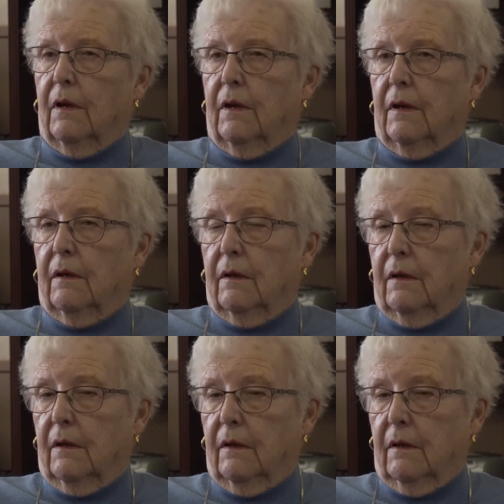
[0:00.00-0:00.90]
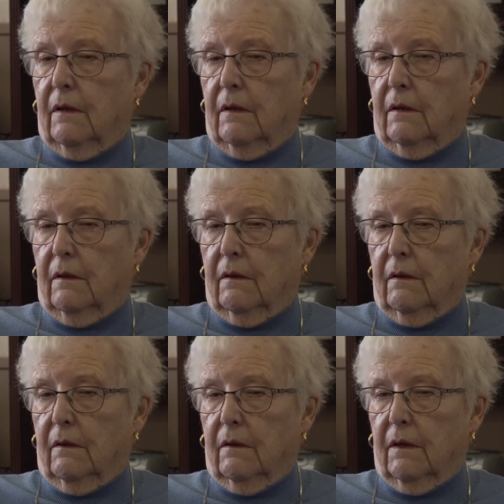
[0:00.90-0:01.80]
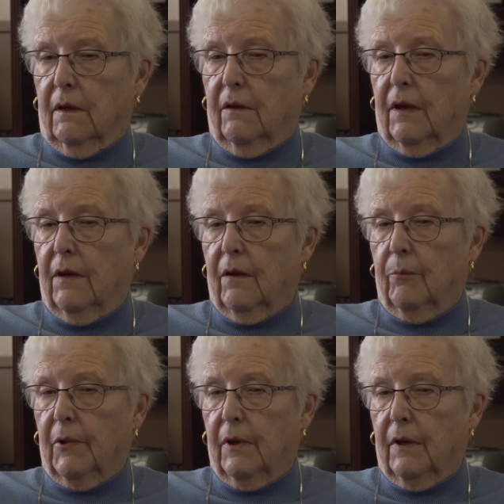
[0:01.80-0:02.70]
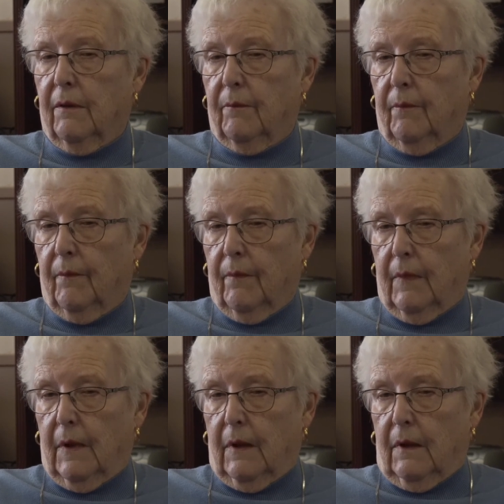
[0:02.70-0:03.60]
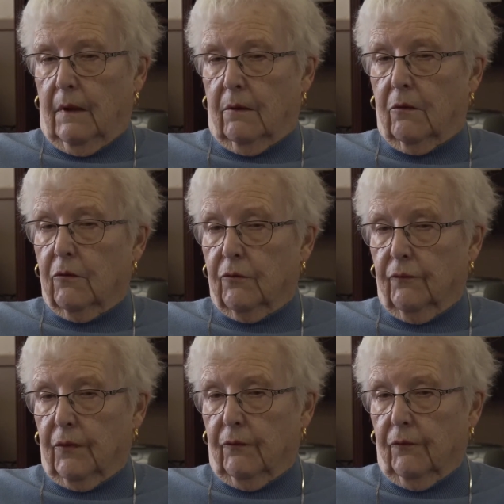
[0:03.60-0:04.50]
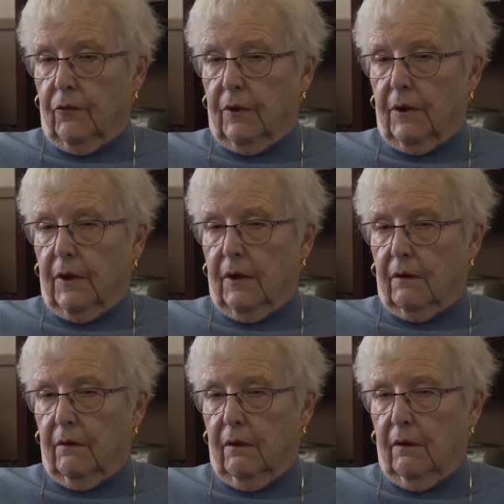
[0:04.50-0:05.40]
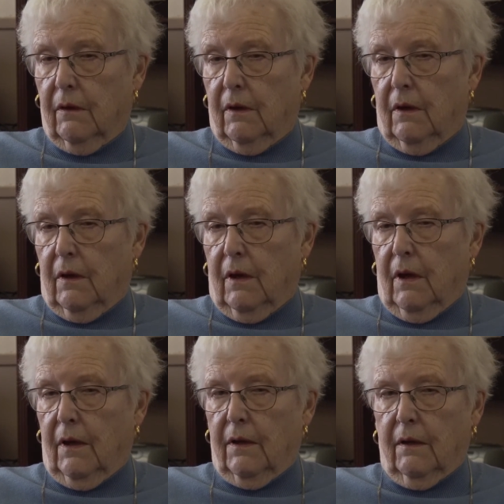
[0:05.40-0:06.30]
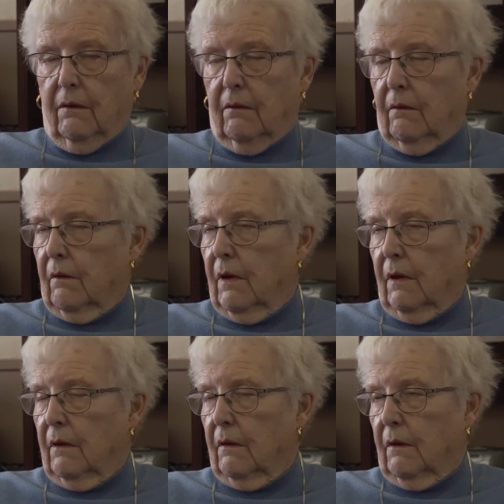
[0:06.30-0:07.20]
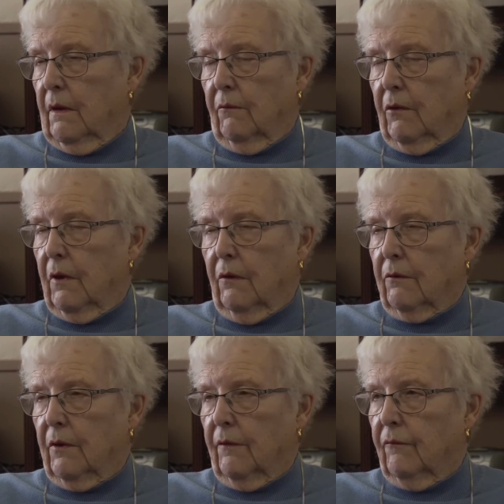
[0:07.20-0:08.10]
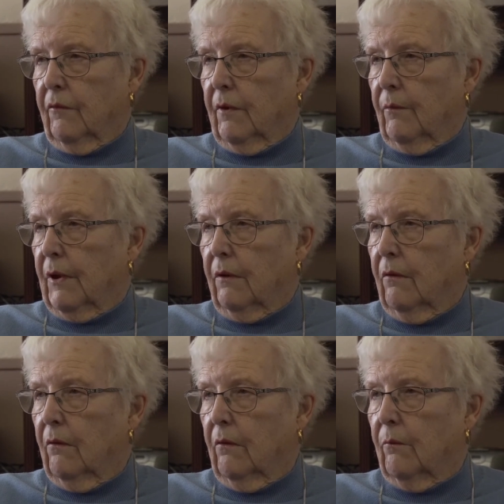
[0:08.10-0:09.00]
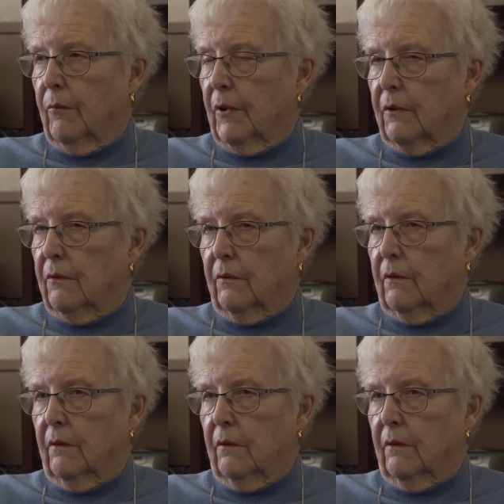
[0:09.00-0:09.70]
Yeah, and he ended up in Roseview for a year. I would have looked after him at home, but